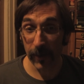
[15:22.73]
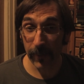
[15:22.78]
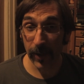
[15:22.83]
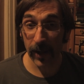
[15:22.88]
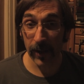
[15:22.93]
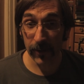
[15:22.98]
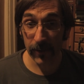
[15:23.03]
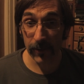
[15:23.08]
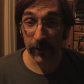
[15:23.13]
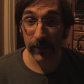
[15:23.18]

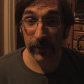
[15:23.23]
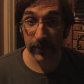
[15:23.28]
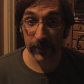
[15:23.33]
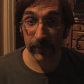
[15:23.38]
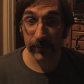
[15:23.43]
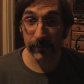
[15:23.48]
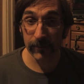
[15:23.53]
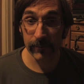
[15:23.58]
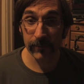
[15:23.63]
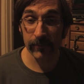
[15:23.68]
about her
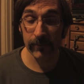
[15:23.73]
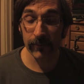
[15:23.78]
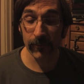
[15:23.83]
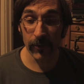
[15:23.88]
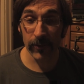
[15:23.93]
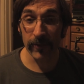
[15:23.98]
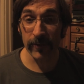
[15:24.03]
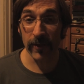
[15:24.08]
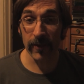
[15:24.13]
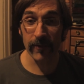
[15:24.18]
and
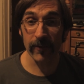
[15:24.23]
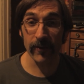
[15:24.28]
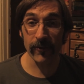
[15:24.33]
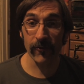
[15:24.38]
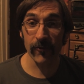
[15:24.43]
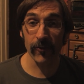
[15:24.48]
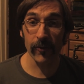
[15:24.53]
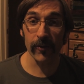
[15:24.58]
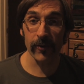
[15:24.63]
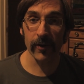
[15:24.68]
wasn't listening
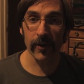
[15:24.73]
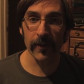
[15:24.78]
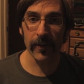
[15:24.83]
to her.